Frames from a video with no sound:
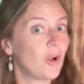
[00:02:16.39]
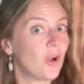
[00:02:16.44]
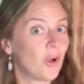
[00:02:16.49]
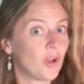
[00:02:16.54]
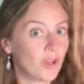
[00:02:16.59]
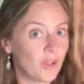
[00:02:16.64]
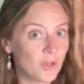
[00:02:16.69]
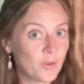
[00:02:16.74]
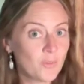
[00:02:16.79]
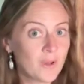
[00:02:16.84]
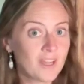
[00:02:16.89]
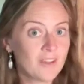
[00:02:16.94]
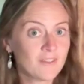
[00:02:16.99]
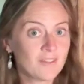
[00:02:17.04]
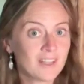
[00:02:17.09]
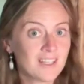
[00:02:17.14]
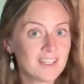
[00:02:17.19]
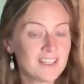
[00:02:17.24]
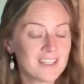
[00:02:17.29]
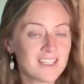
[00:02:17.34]
a good way of
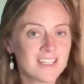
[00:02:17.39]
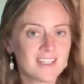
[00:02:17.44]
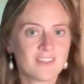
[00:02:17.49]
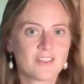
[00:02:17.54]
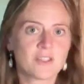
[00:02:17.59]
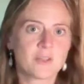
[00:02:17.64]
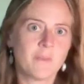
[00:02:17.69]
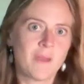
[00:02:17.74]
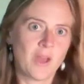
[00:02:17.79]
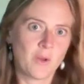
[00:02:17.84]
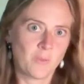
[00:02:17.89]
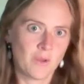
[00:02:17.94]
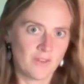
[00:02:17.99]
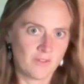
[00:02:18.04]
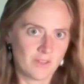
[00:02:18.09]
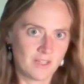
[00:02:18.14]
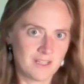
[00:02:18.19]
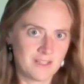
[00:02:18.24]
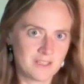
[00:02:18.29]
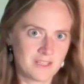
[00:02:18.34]
cleansing and there's a bad way
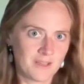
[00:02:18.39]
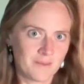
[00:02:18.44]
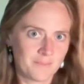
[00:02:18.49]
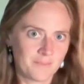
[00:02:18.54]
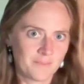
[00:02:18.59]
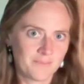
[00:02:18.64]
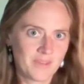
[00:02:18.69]
of cleansing.